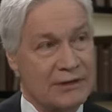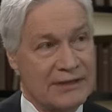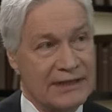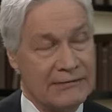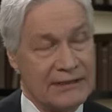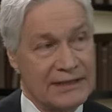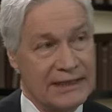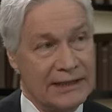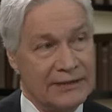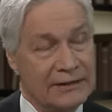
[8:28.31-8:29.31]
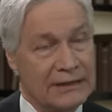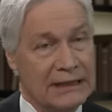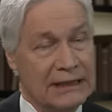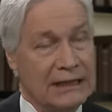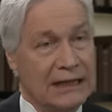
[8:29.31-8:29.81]
what Sarah's done
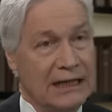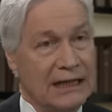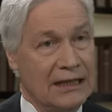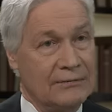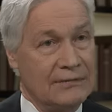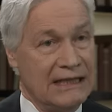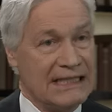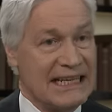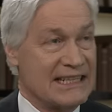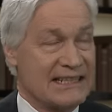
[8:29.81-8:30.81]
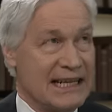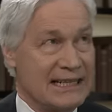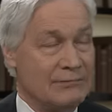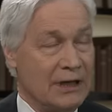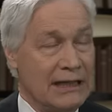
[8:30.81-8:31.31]
in
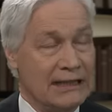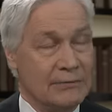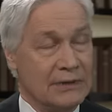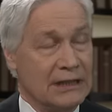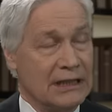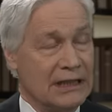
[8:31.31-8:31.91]
standing by him.